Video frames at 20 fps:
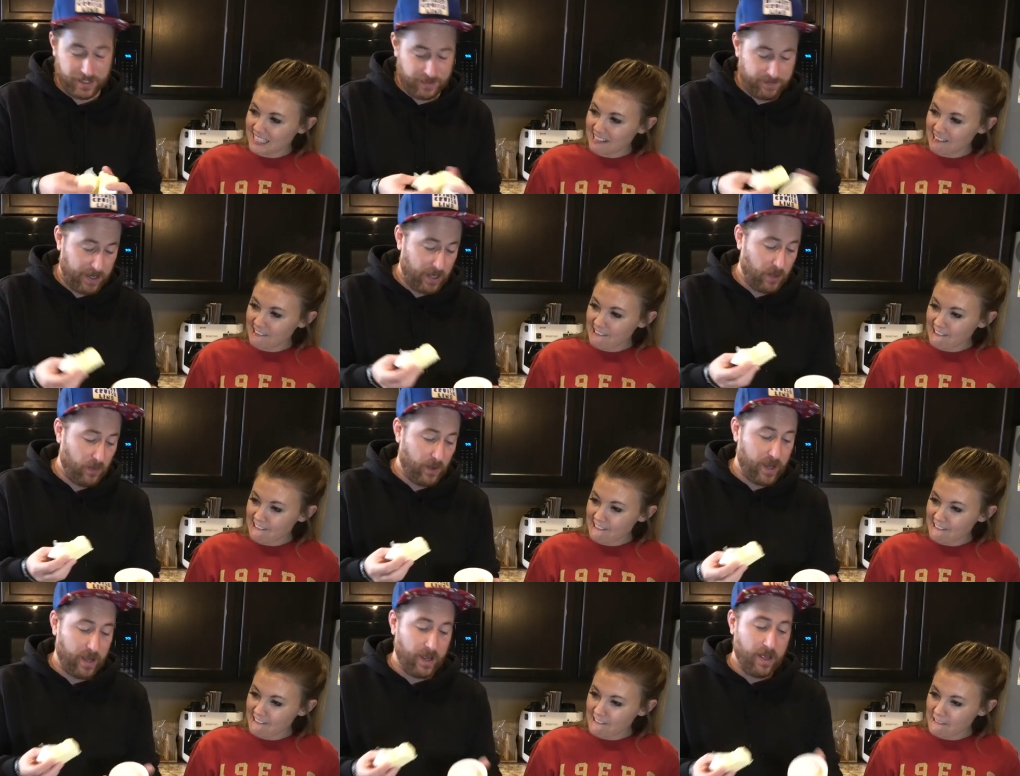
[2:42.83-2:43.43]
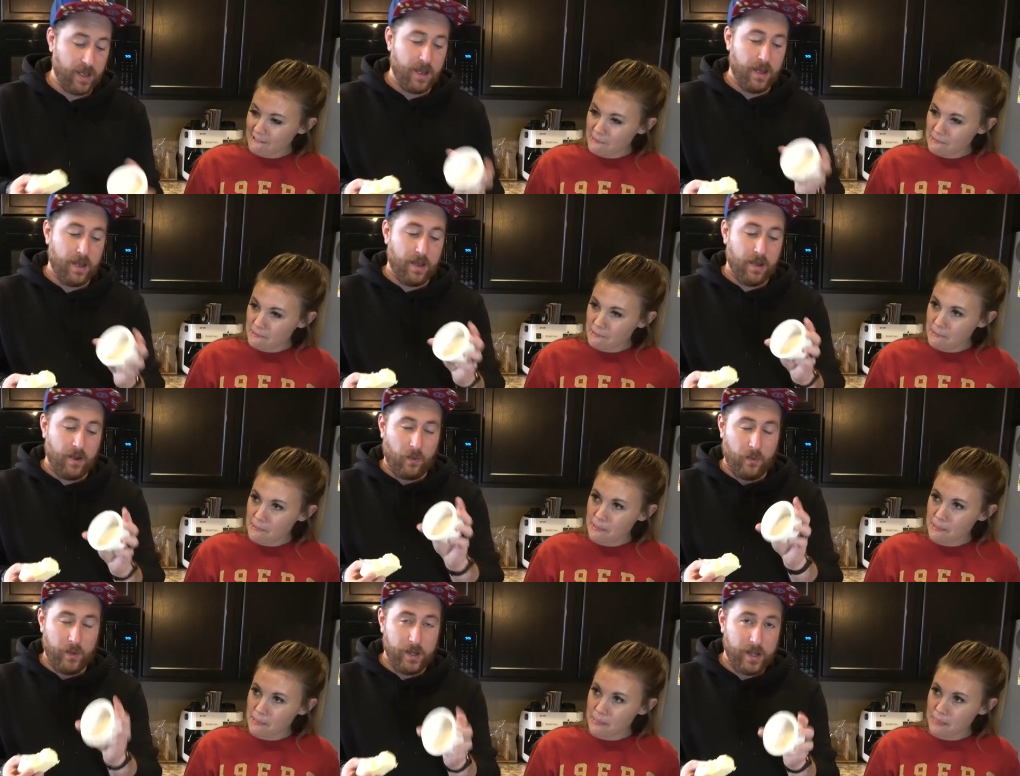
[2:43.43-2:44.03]
Speaker 1: By the way,
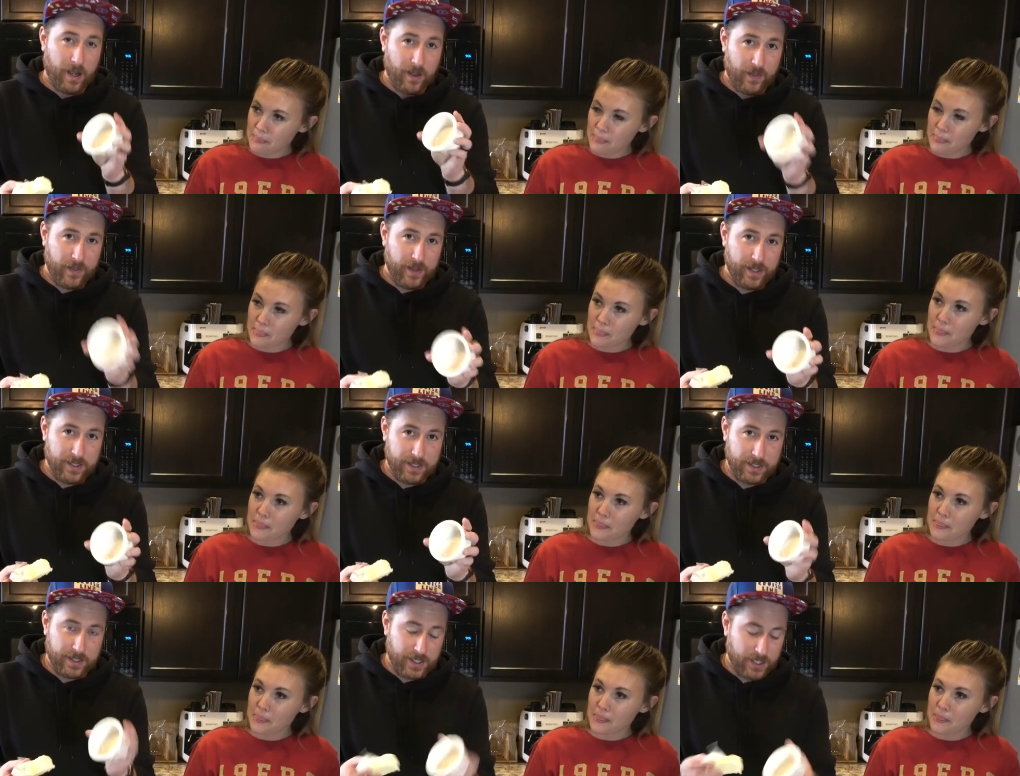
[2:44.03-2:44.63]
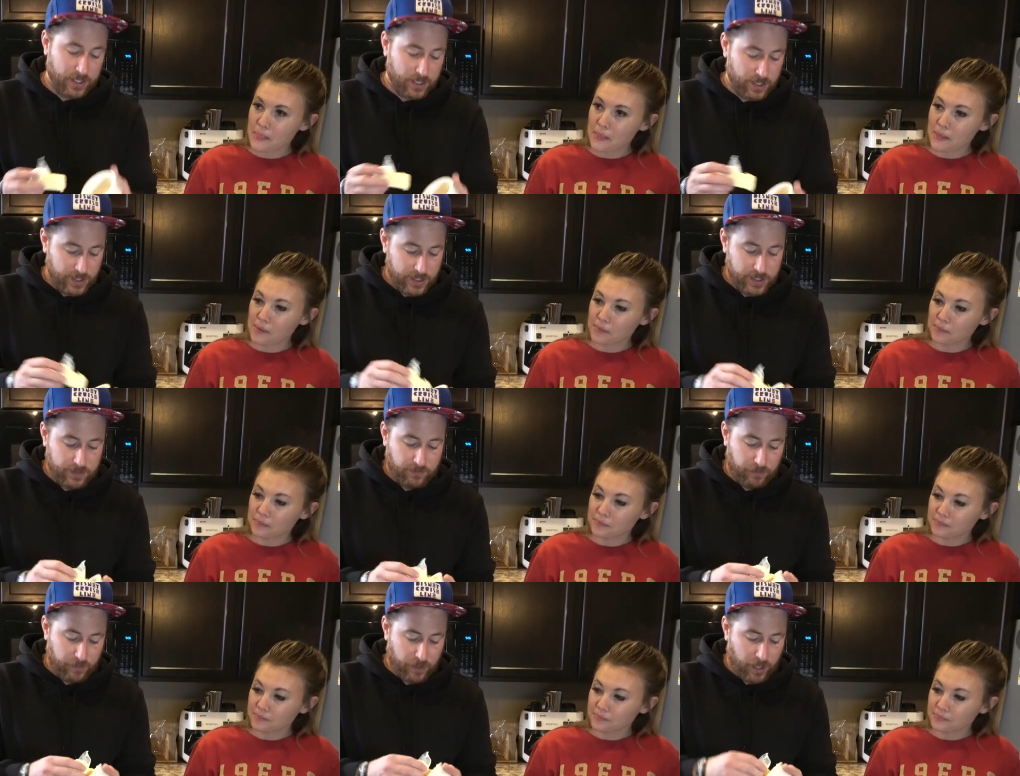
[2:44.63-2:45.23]
we got these dishes
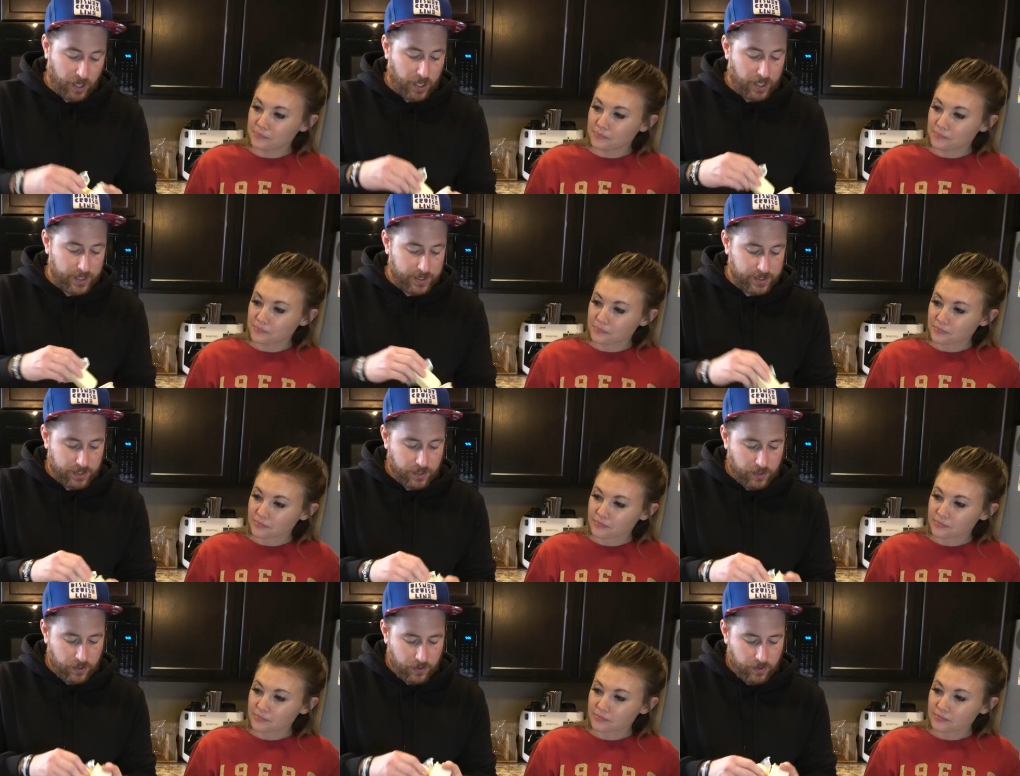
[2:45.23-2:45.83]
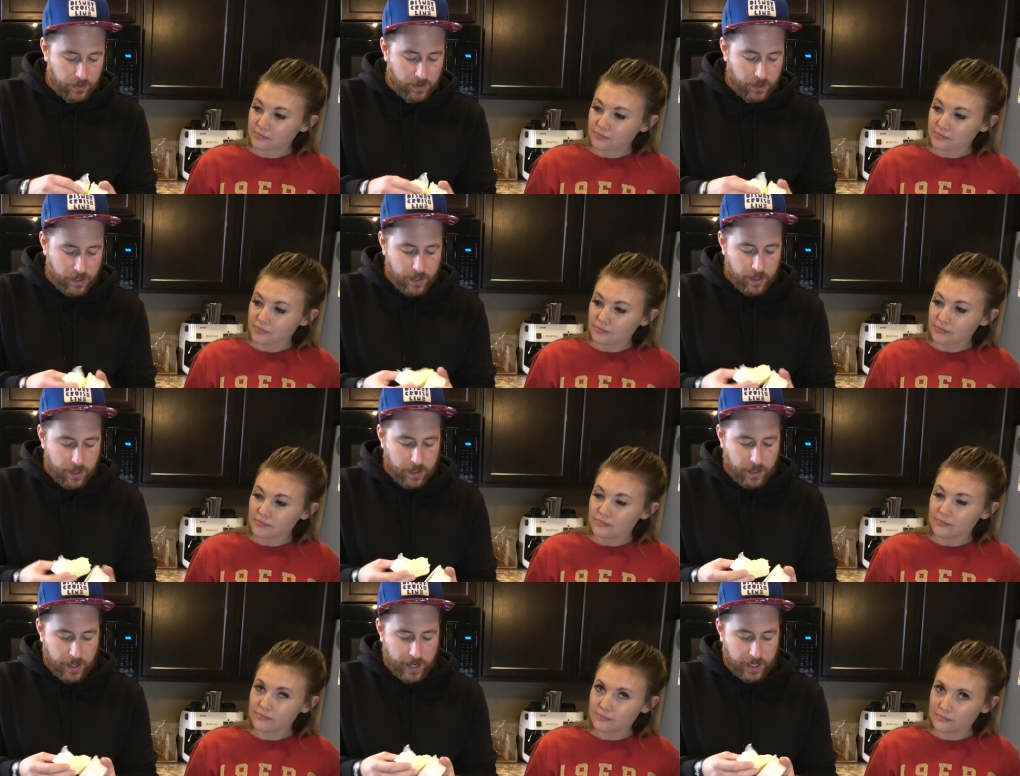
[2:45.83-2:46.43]
from Costco.
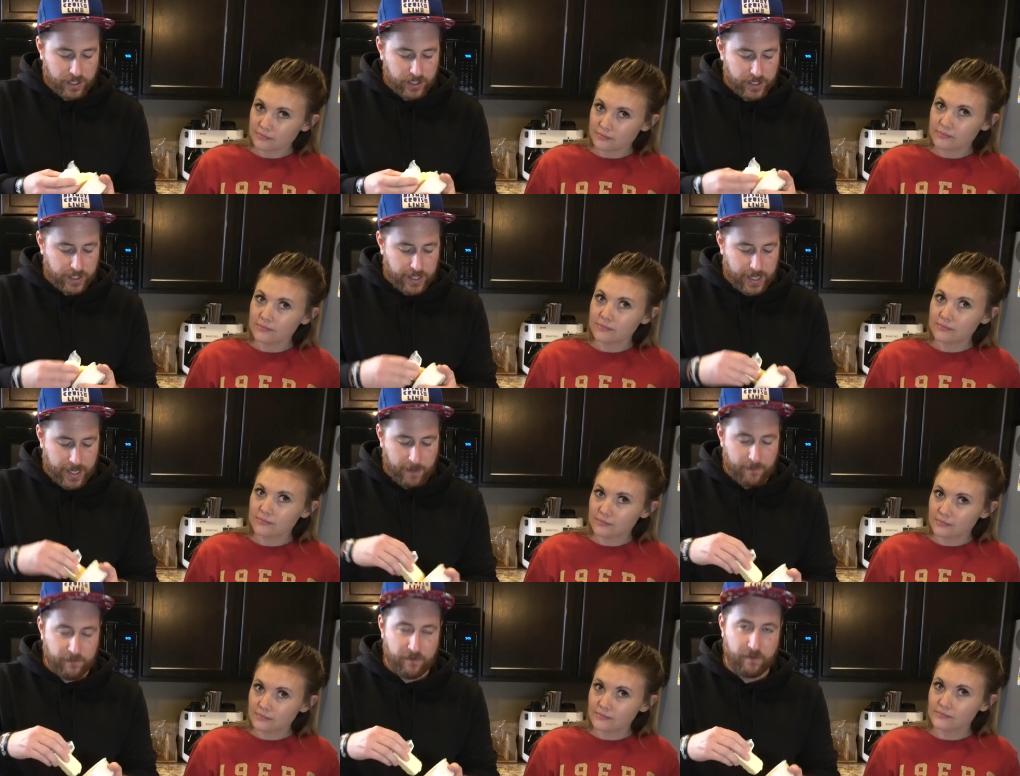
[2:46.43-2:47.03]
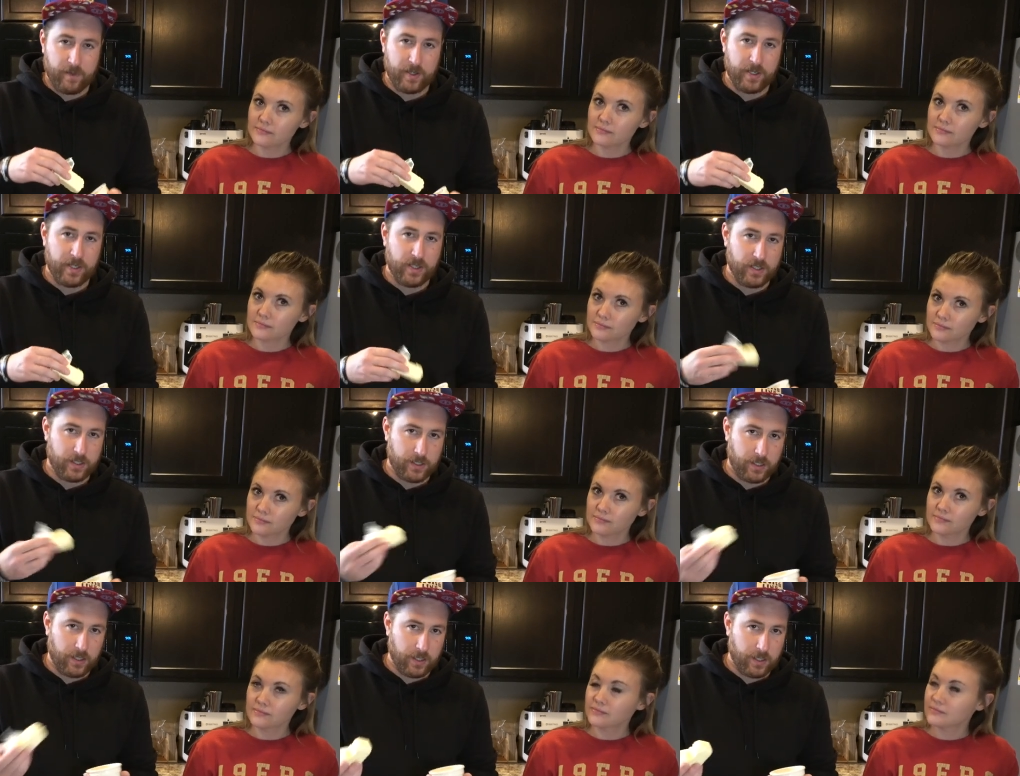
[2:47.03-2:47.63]
They actually came from a
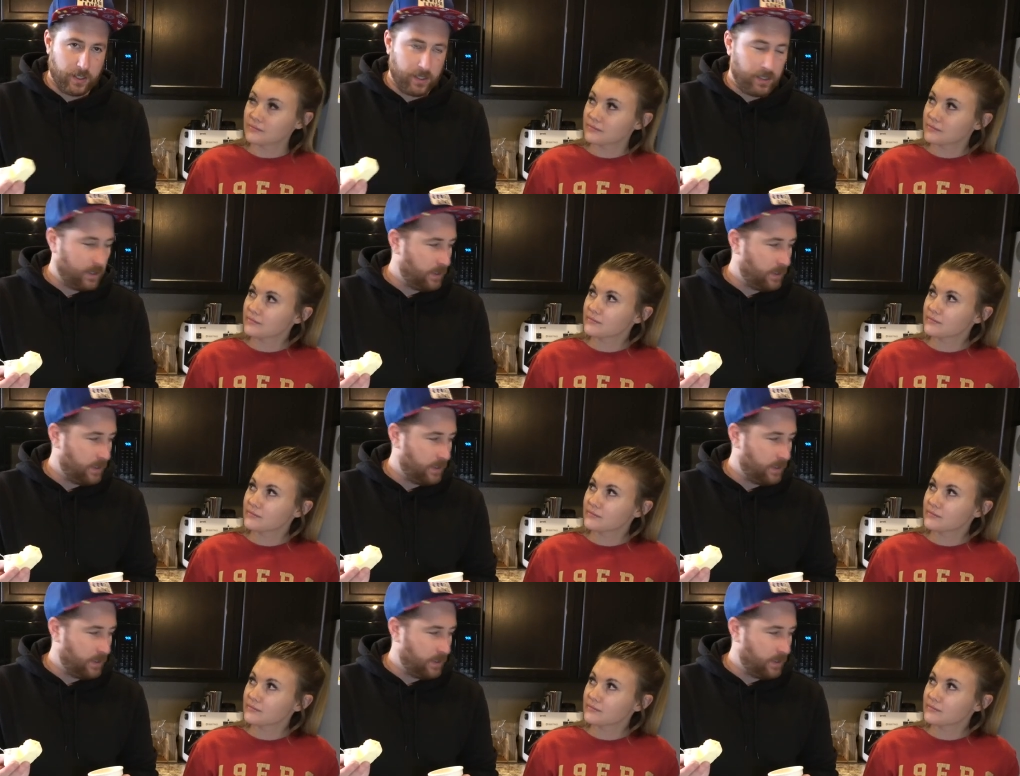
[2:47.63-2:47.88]
dessert.